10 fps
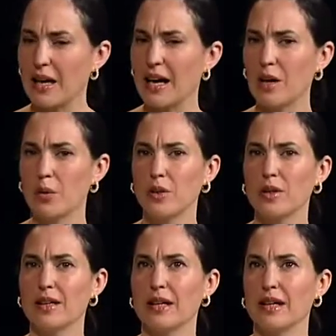How
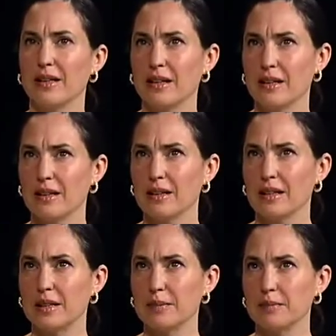would a
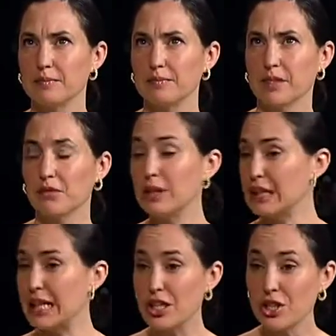
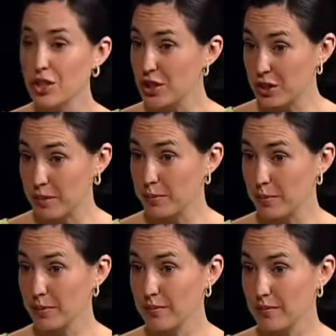relationship,
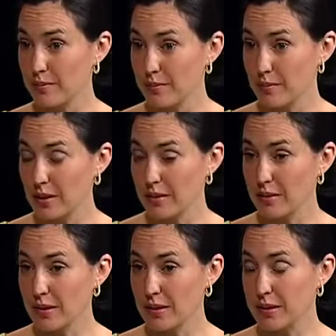
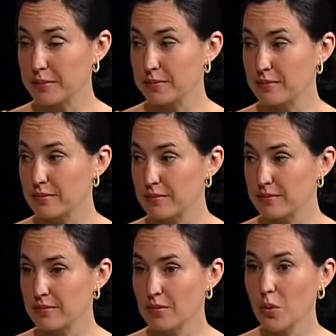
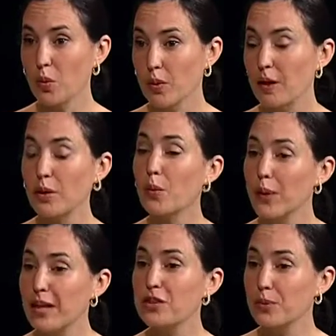a
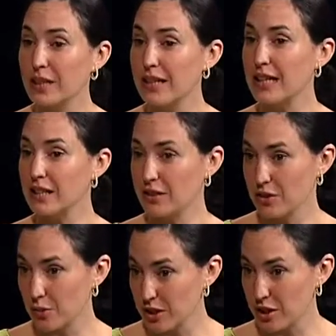way to relate
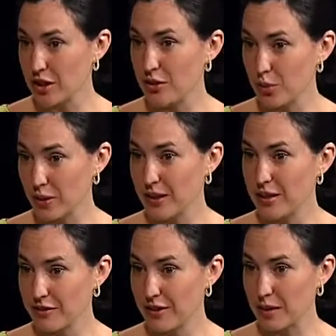to each other
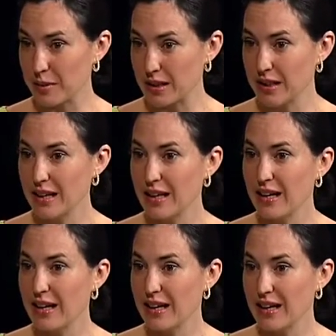within a family,
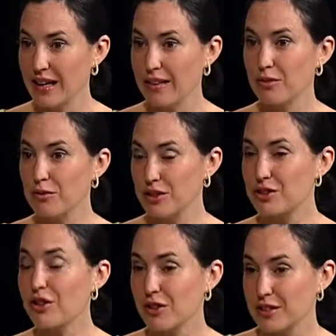
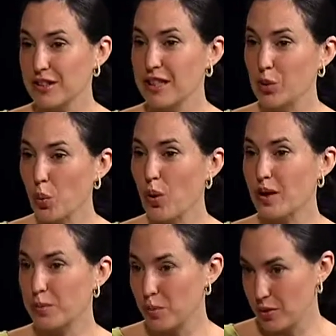result in
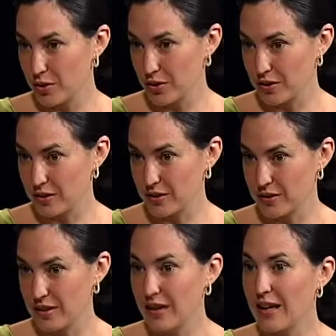one person
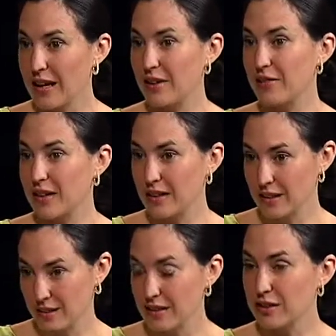having
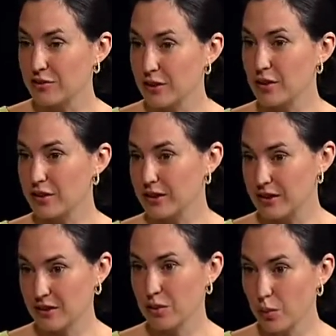
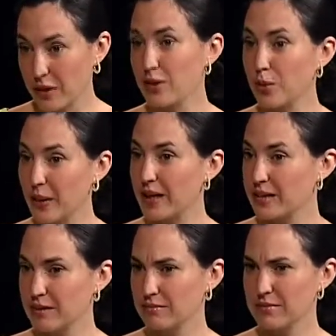difficulties with their
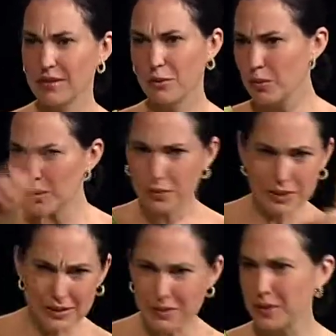weight?
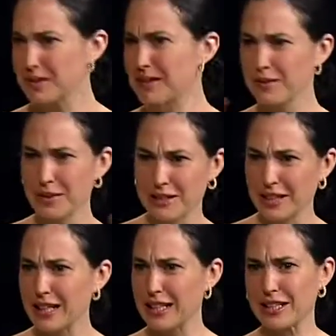What's the
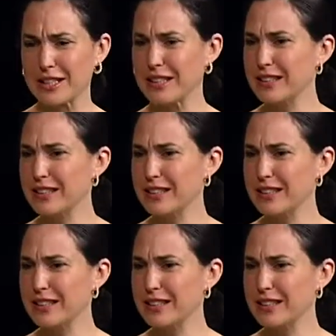connection?